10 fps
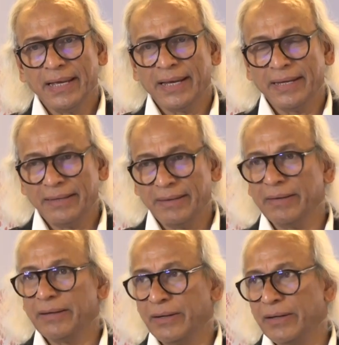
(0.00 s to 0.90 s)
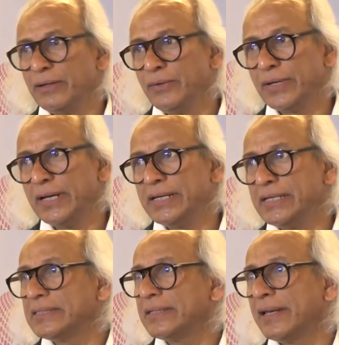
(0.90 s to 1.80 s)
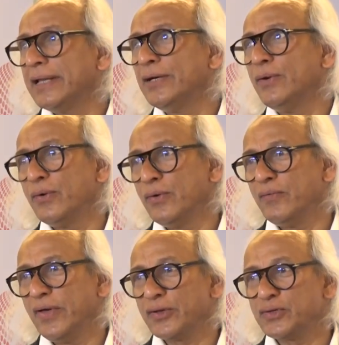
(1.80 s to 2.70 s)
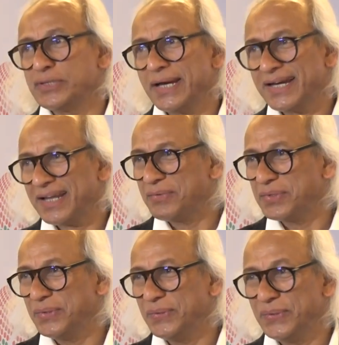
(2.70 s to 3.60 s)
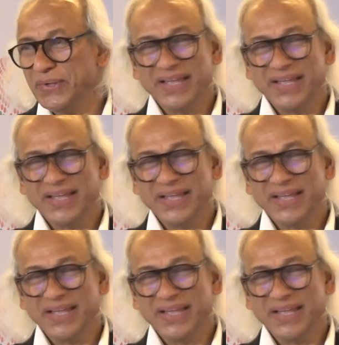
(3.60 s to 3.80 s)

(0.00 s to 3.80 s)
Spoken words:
And utilities really don't know where to start, how to do,